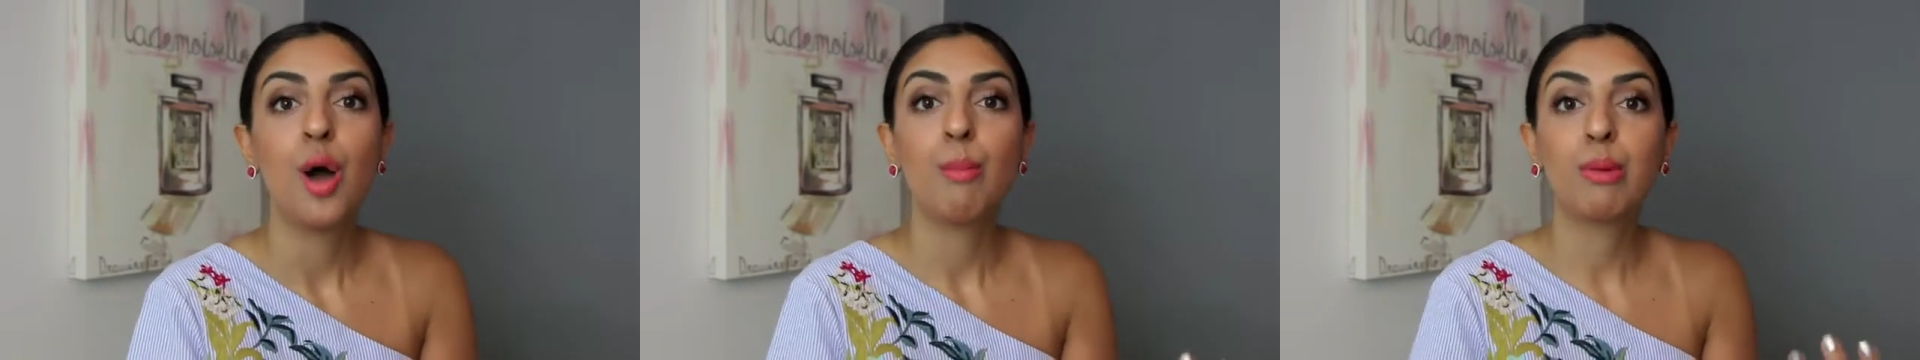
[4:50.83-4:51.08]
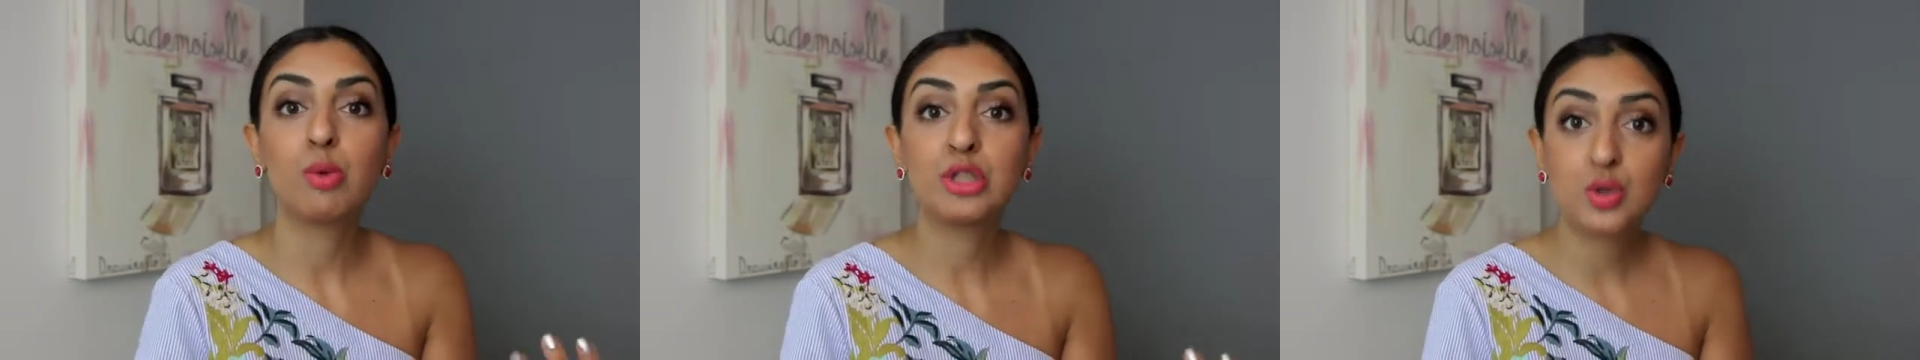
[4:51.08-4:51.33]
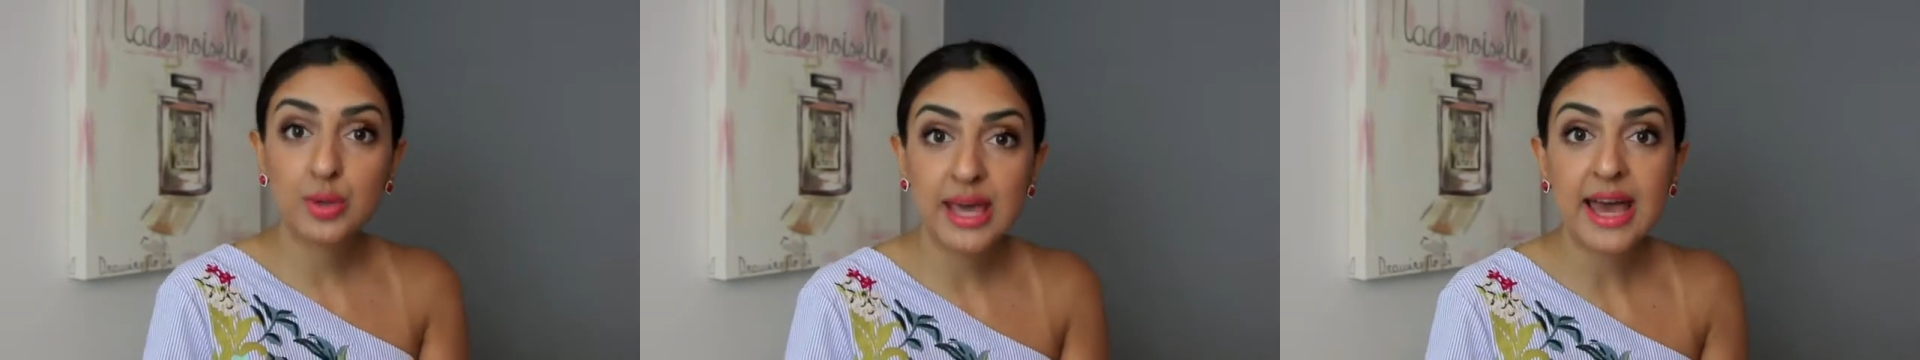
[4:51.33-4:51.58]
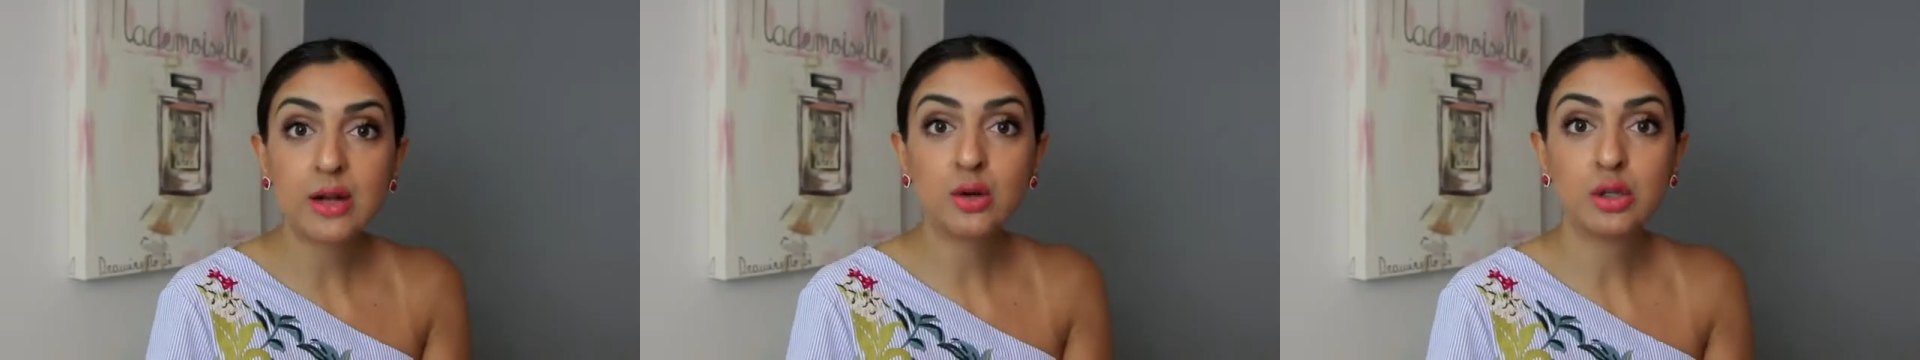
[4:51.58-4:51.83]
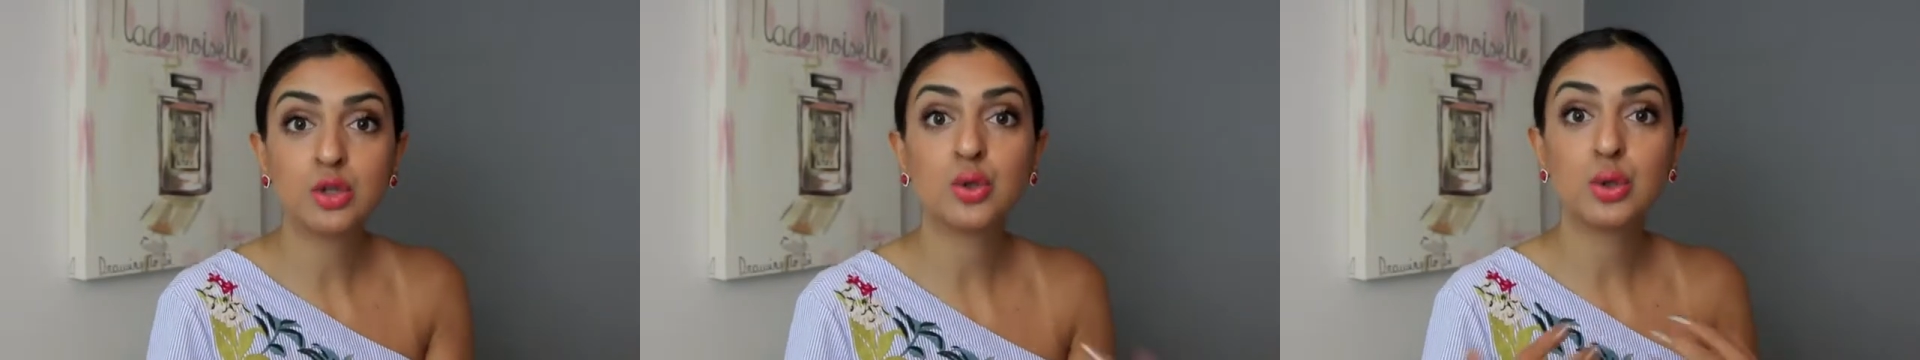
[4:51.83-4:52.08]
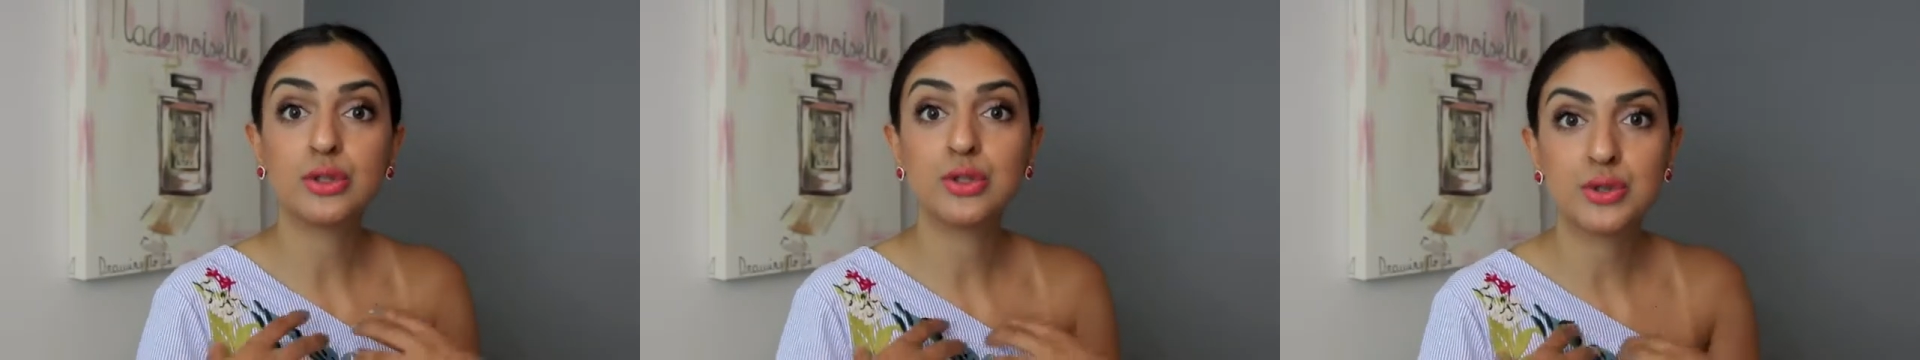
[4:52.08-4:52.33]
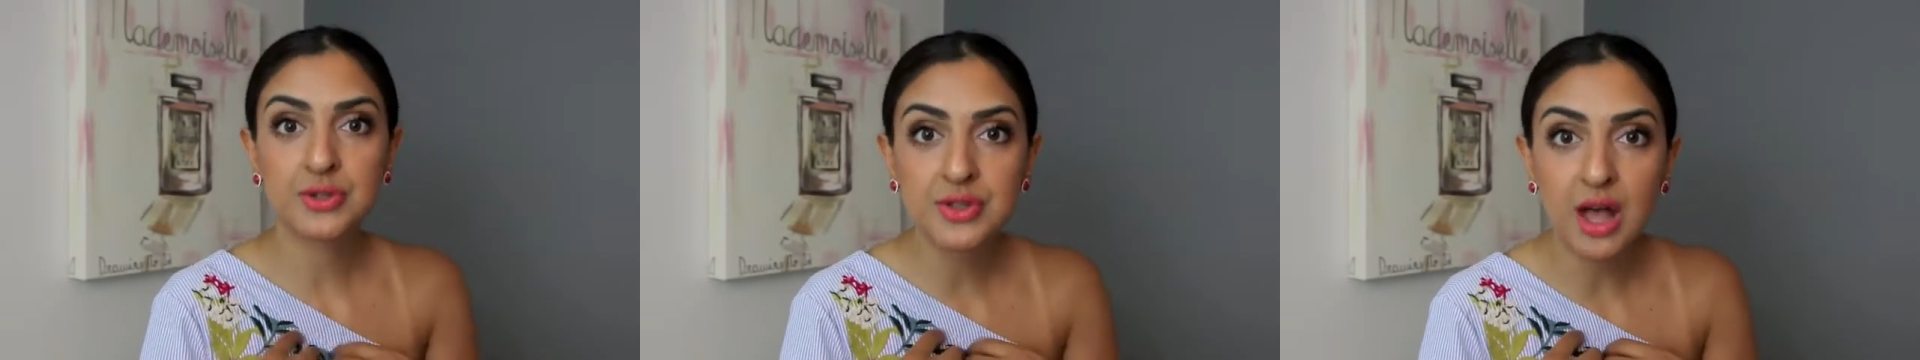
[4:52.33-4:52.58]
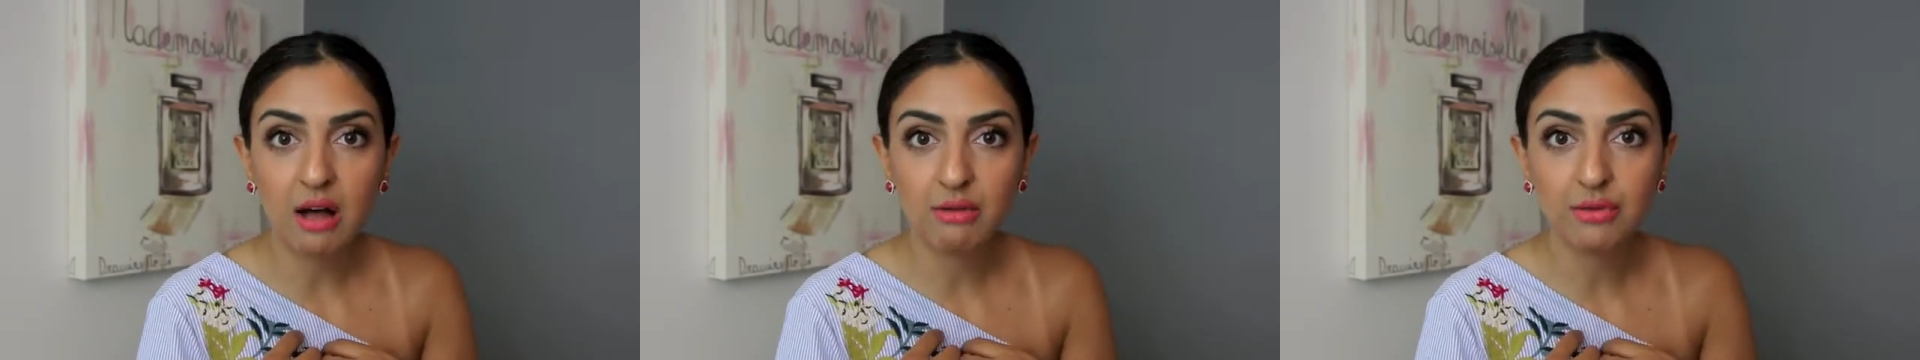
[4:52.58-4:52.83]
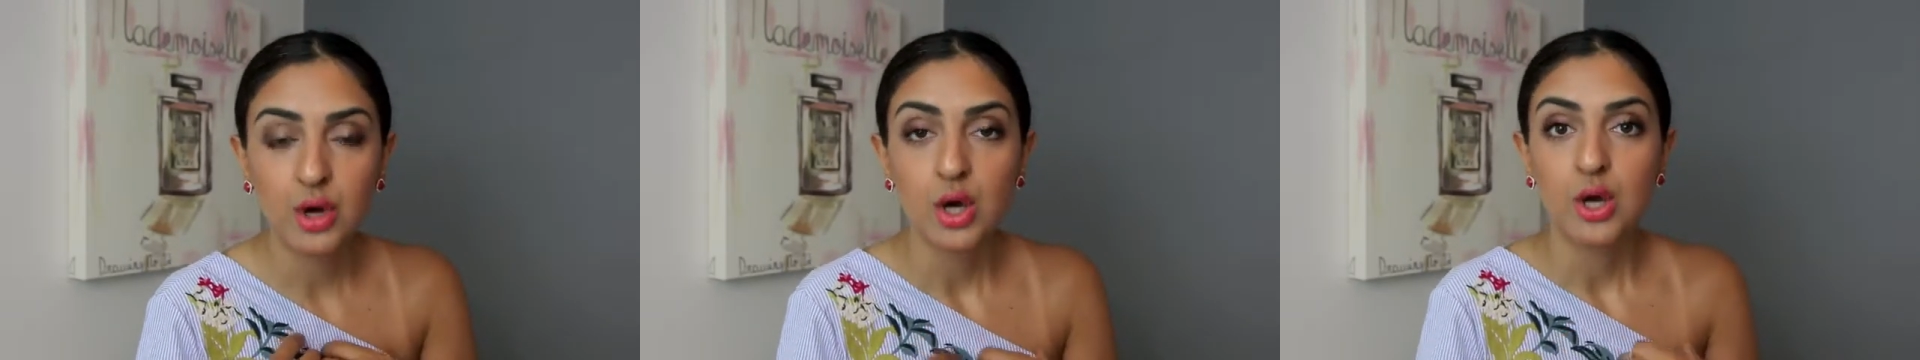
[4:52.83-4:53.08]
but what you can control is yourself.